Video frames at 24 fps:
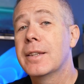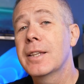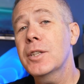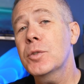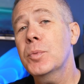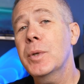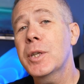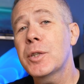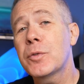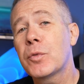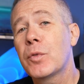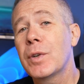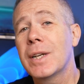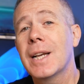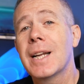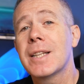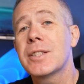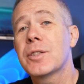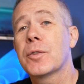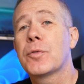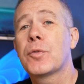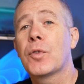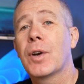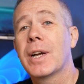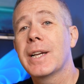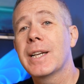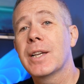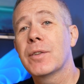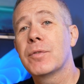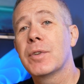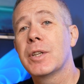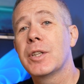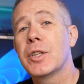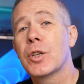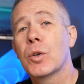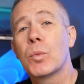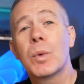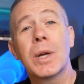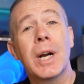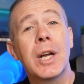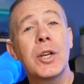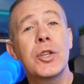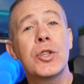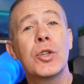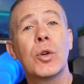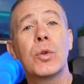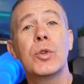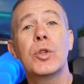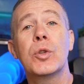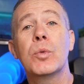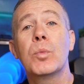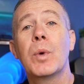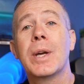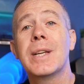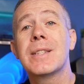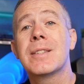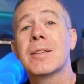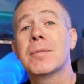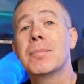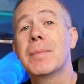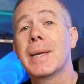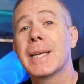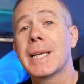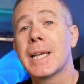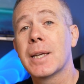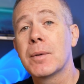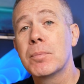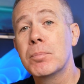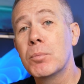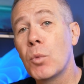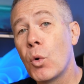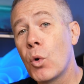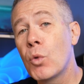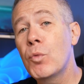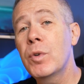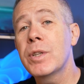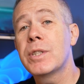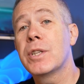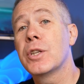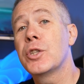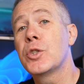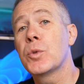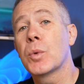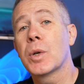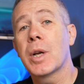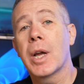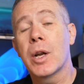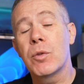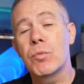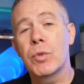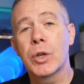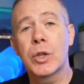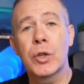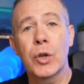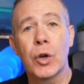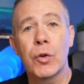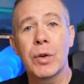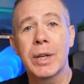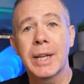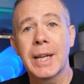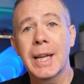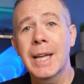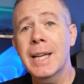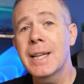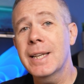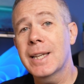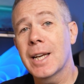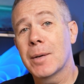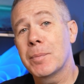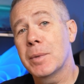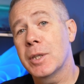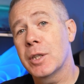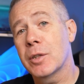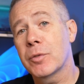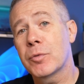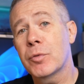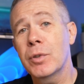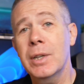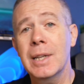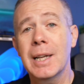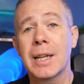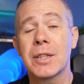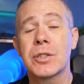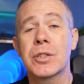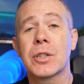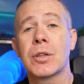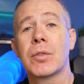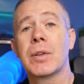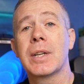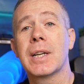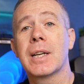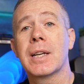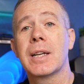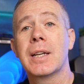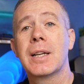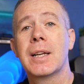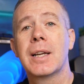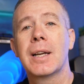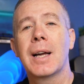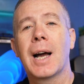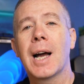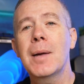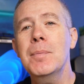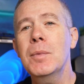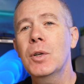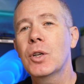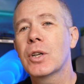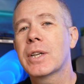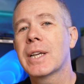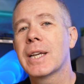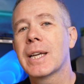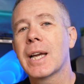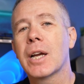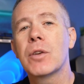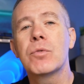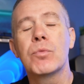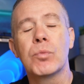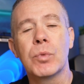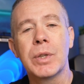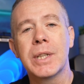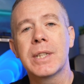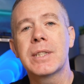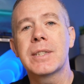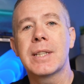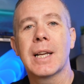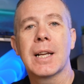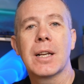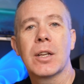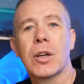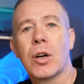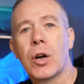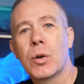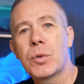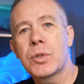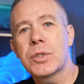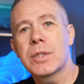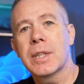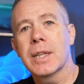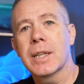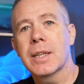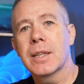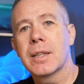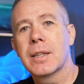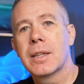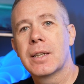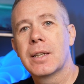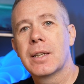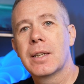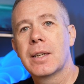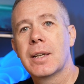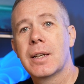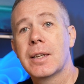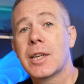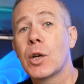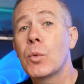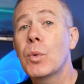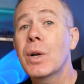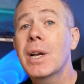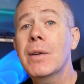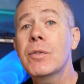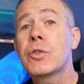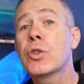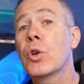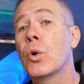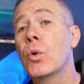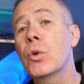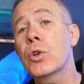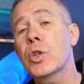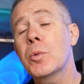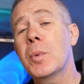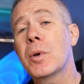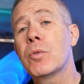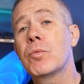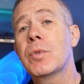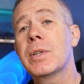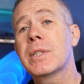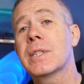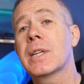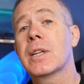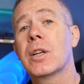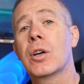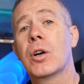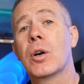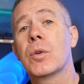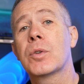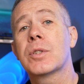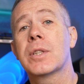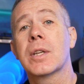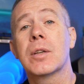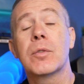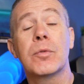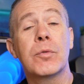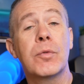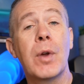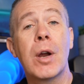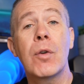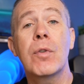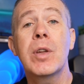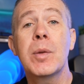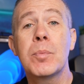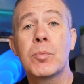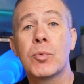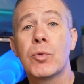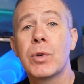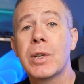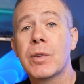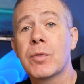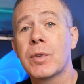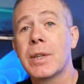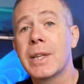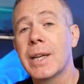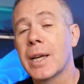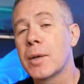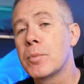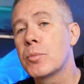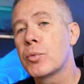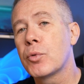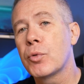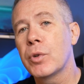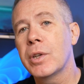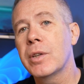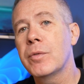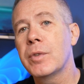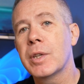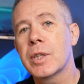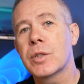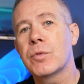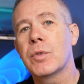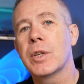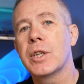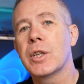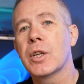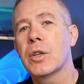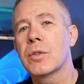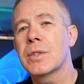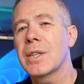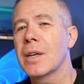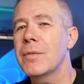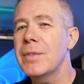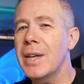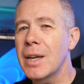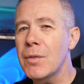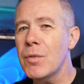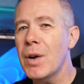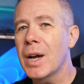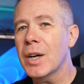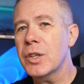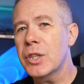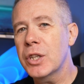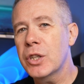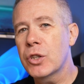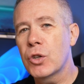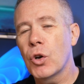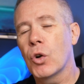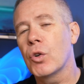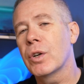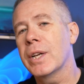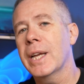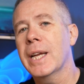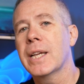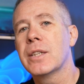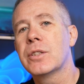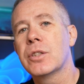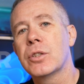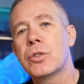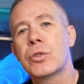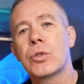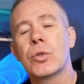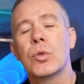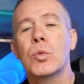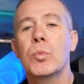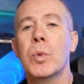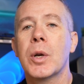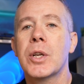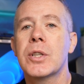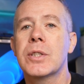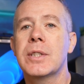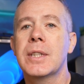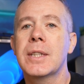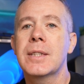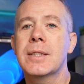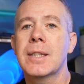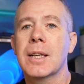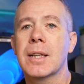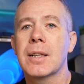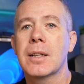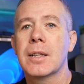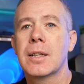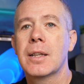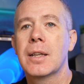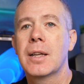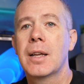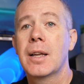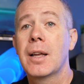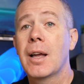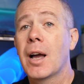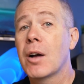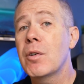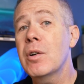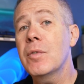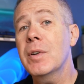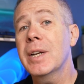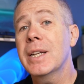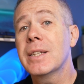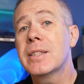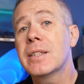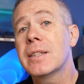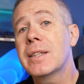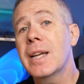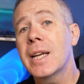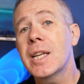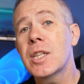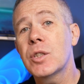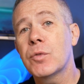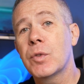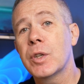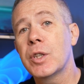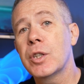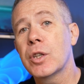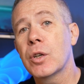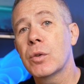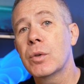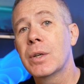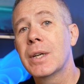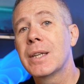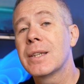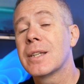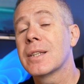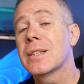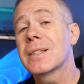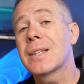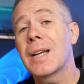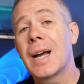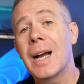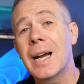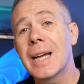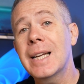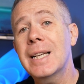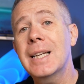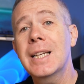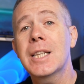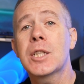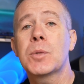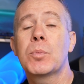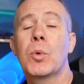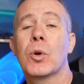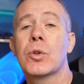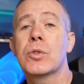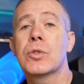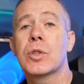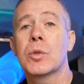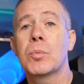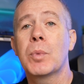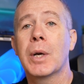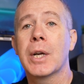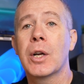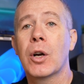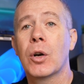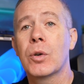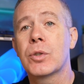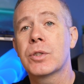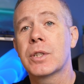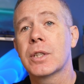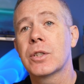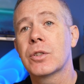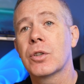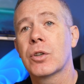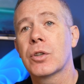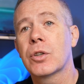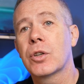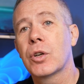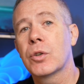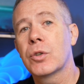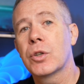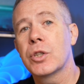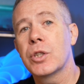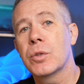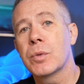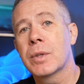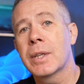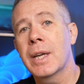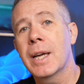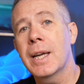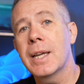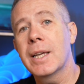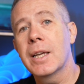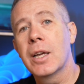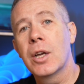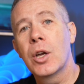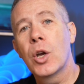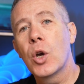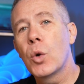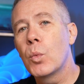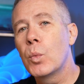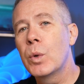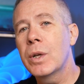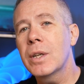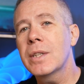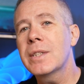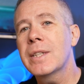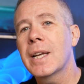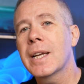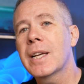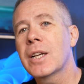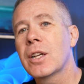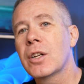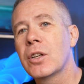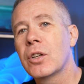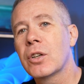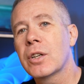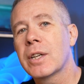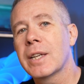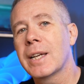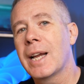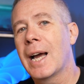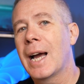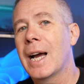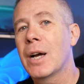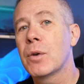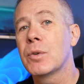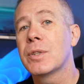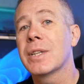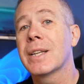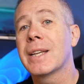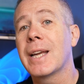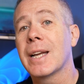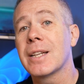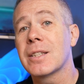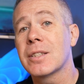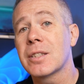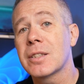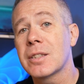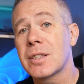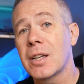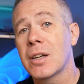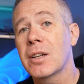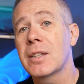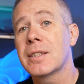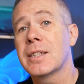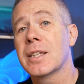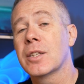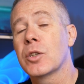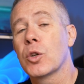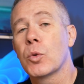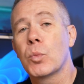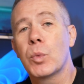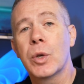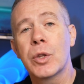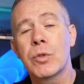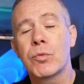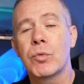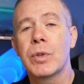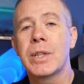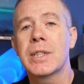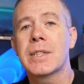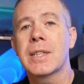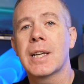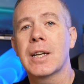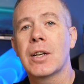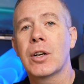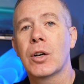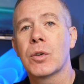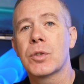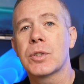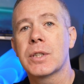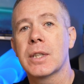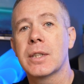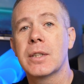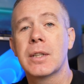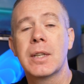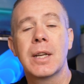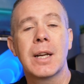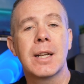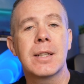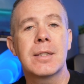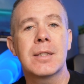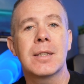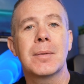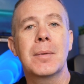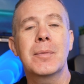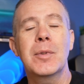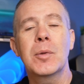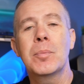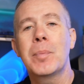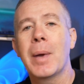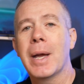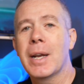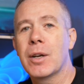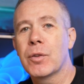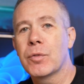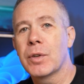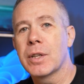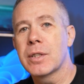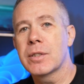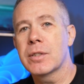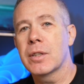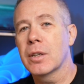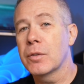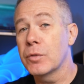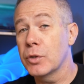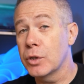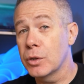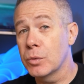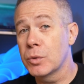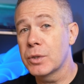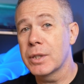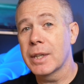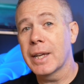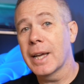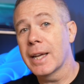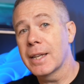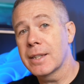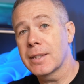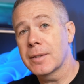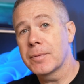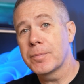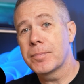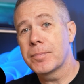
this week's Freelancer Friday video where I show you ways of making more residual and recurring income in your freelance career, I'm looking at reseller hosting. Now while I've talked about reseller hosting very briefly in previous videos, I've never actually gone into too much detail. However, in today's video that's kindly sponsored by hosting.co.uk, we'll take a look at how to get started with reseller hosting and some of the benefits of using it.